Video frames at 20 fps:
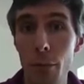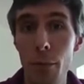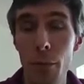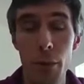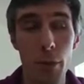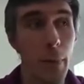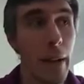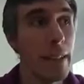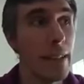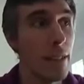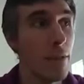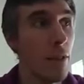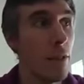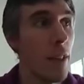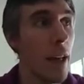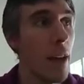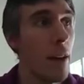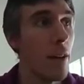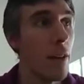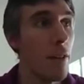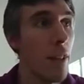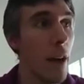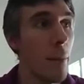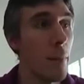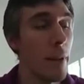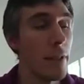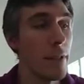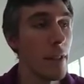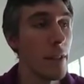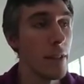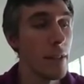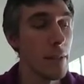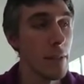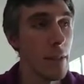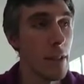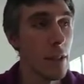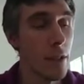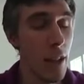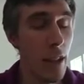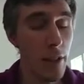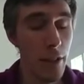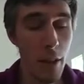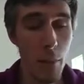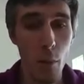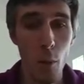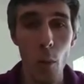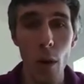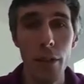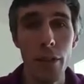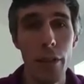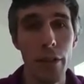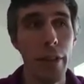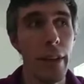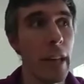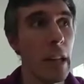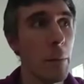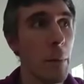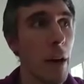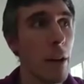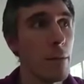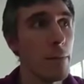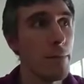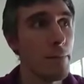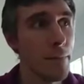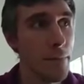perspective of that business. That's number one to think about.